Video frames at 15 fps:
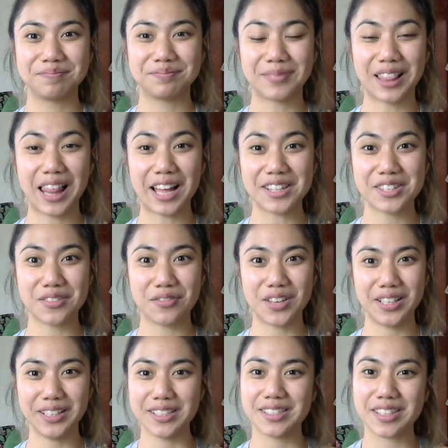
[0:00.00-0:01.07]
Lots of
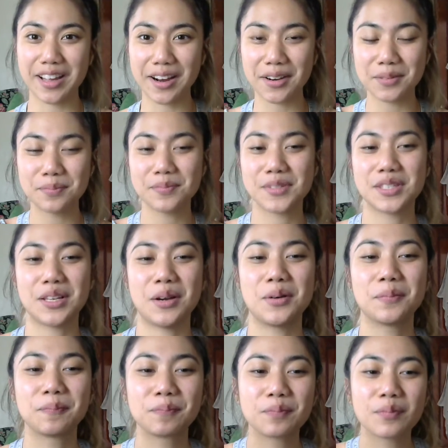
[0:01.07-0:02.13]
feelings there. So
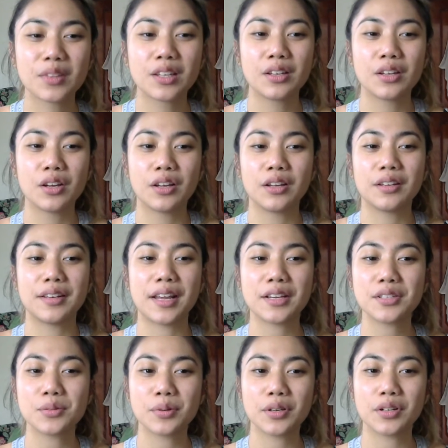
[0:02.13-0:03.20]

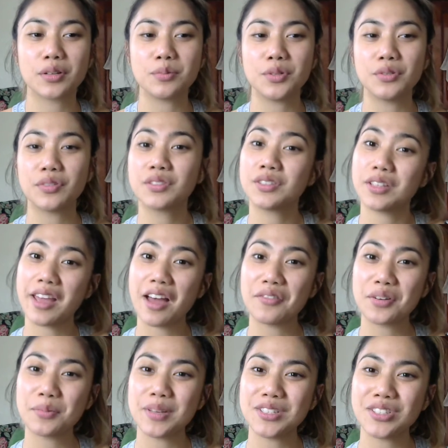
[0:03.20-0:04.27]
next we're going to move into the
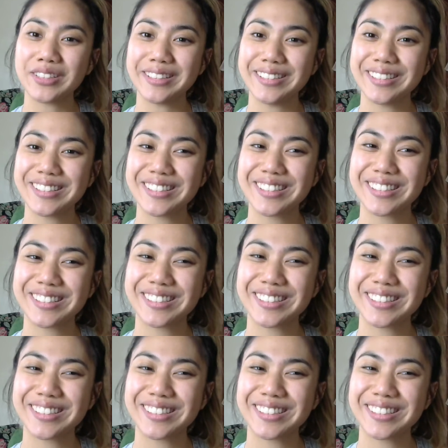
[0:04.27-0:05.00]
affirmations.